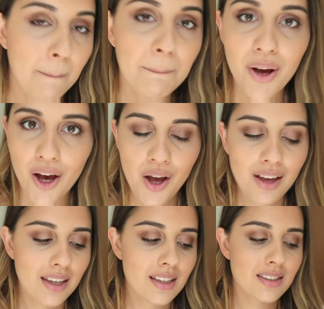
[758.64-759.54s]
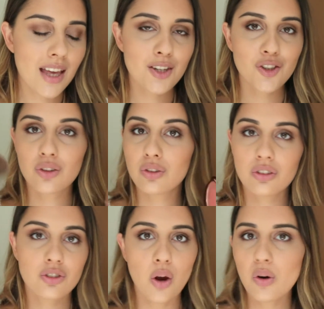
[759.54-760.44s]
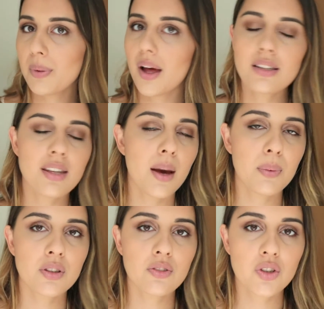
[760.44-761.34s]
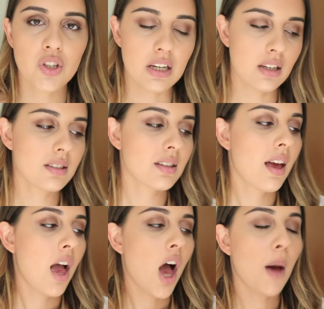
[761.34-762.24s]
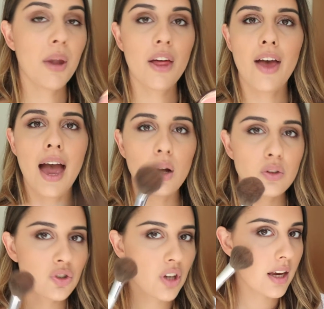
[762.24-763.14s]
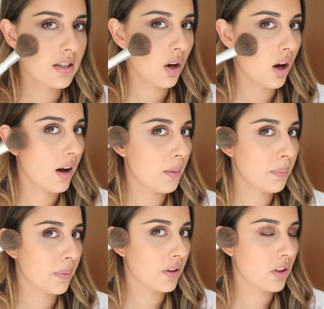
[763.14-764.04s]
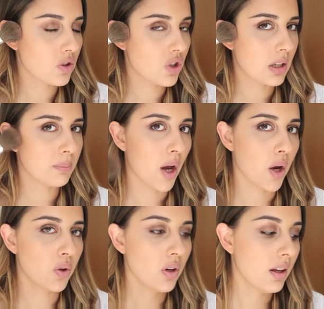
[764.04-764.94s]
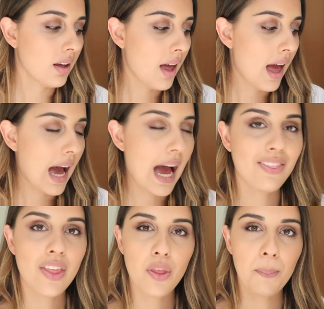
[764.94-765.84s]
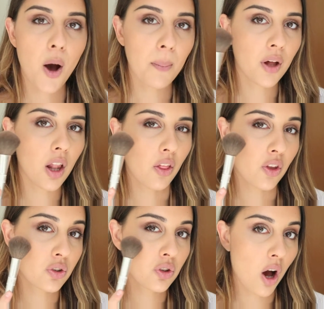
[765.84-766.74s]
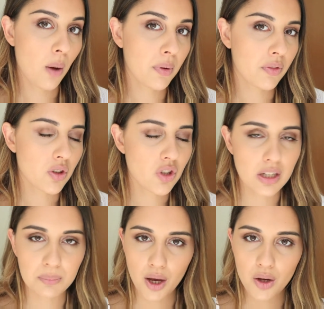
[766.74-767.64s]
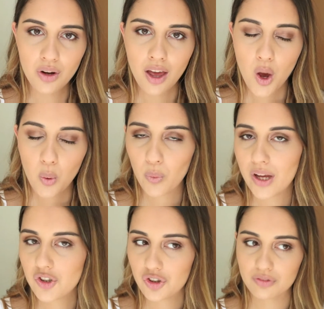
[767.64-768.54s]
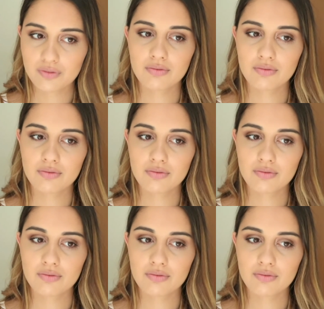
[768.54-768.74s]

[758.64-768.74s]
But he said, don't apply it to the apples of your cheeks, apply the outer shade up the cheekbone, and then the pop colour on the top of your cheekbone, which,